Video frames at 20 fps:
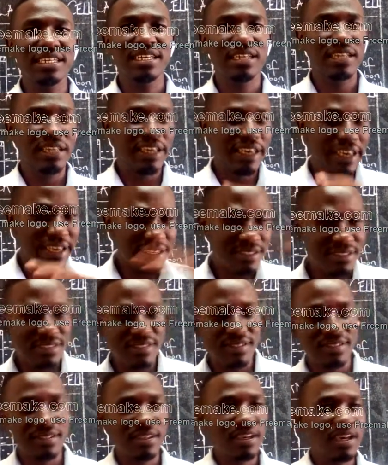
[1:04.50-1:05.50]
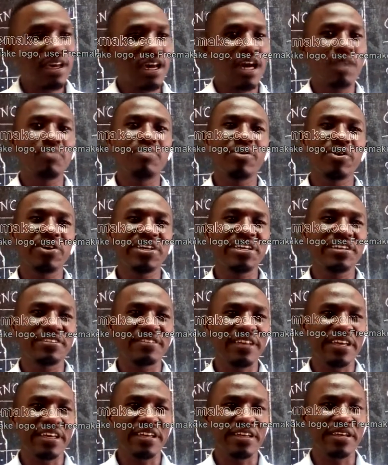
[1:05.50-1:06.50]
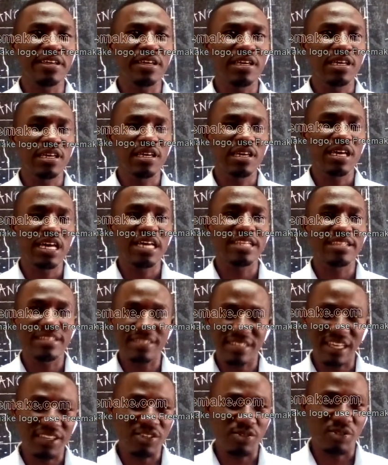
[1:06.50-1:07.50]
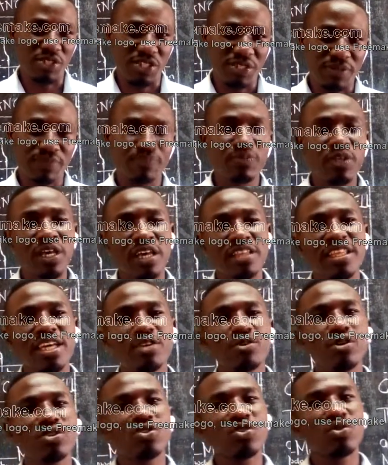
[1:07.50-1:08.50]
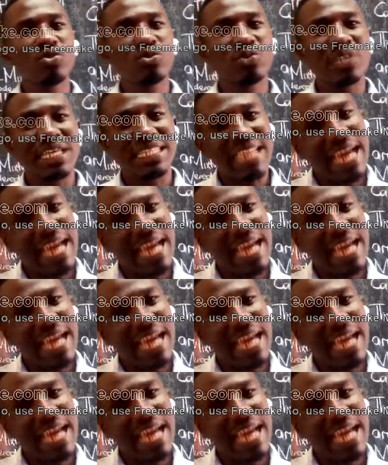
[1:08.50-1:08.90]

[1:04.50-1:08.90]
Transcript: hence blocking the circuit. Then we also looked at